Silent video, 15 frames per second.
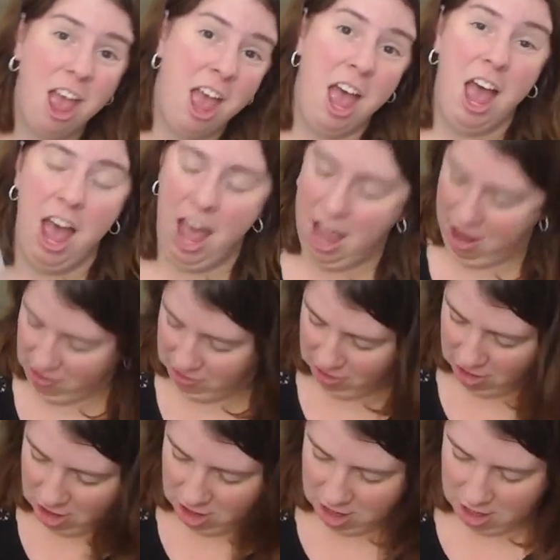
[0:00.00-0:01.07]
I
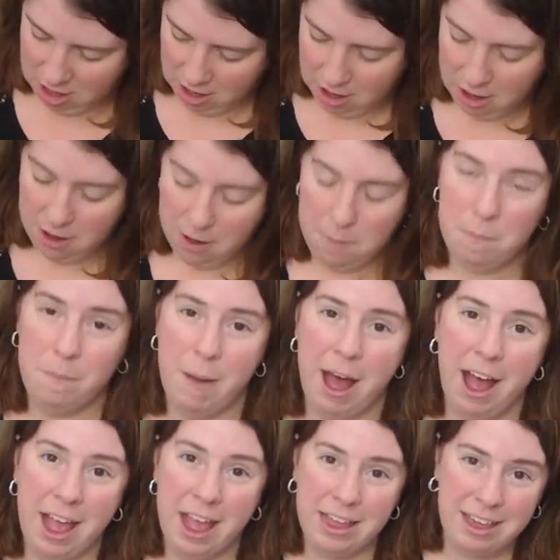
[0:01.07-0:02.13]
should buy
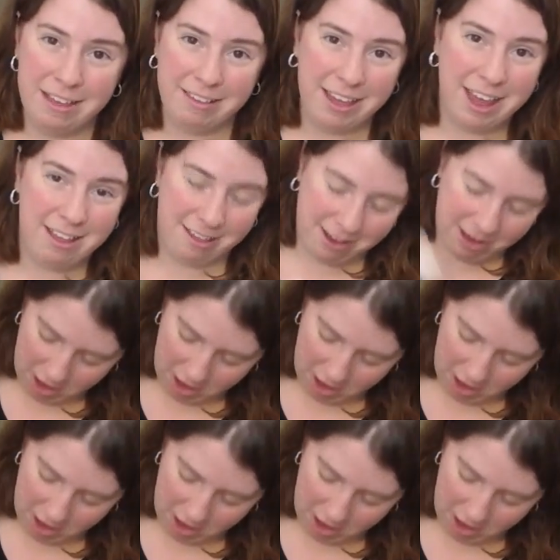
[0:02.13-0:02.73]
these kits that are on